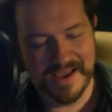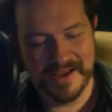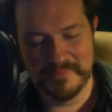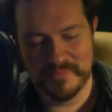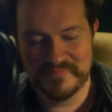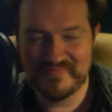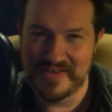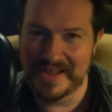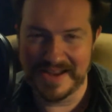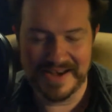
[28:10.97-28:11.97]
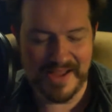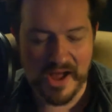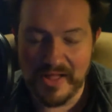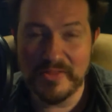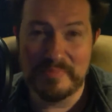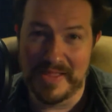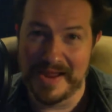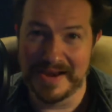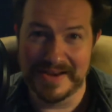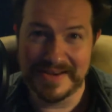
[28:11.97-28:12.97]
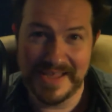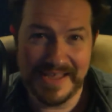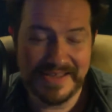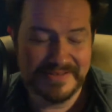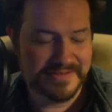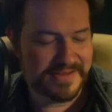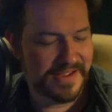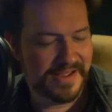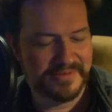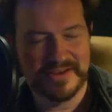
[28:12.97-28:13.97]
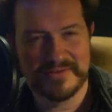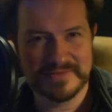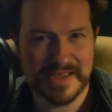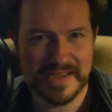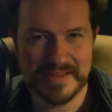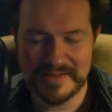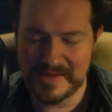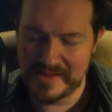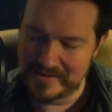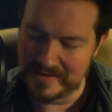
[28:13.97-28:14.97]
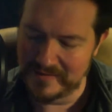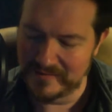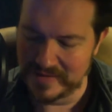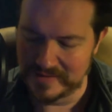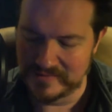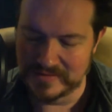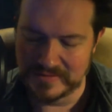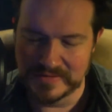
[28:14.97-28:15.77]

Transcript: Fuck it, all the planet. I don't know. I love Don Rickles.